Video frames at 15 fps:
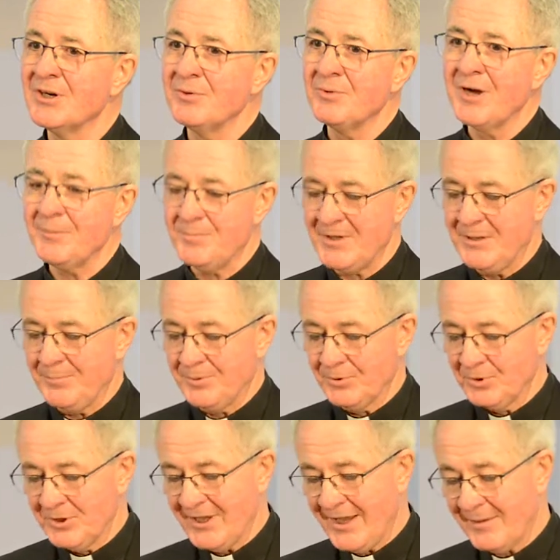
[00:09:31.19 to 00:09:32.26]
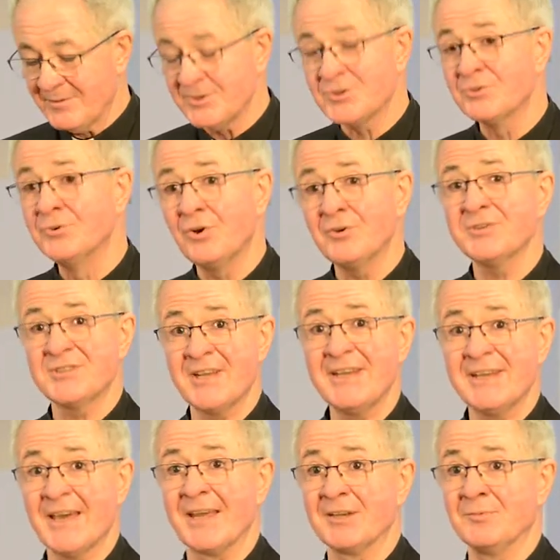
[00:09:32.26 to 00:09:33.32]
where people do not
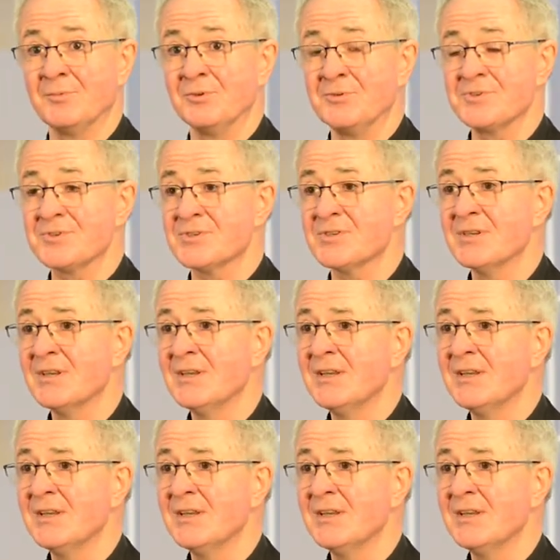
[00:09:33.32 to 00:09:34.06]
take animals.